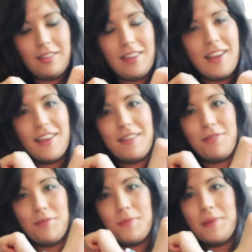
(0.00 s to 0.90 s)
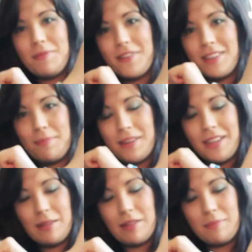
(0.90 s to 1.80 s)
Yeah, if you want to be bracelet
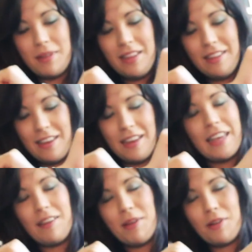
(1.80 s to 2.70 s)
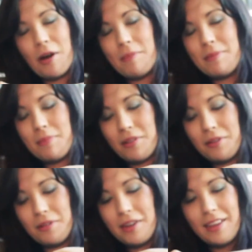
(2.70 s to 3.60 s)
buddies with me, yeah, give me a comment
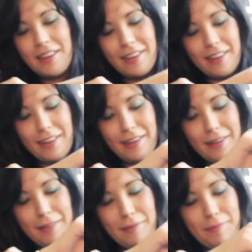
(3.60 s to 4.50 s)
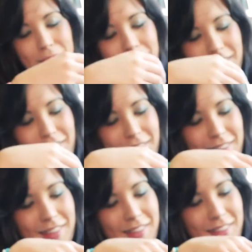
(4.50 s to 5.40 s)
below. It'd
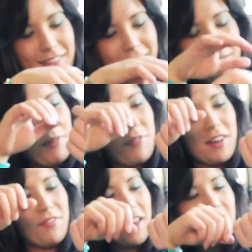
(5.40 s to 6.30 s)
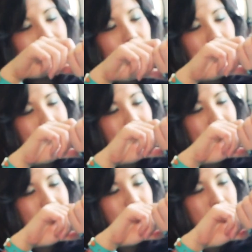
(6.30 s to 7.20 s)
be funny if they had like wee
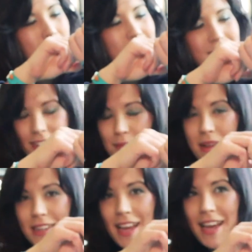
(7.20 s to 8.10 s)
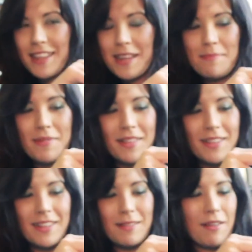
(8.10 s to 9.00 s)
tags, be like, this is my tag number,
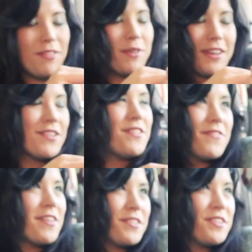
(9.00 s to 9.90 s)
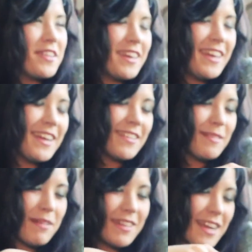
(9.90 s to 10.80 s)
this is, if you want to do it virtually, here's
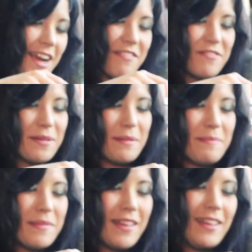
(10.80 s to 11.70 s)
my chat room.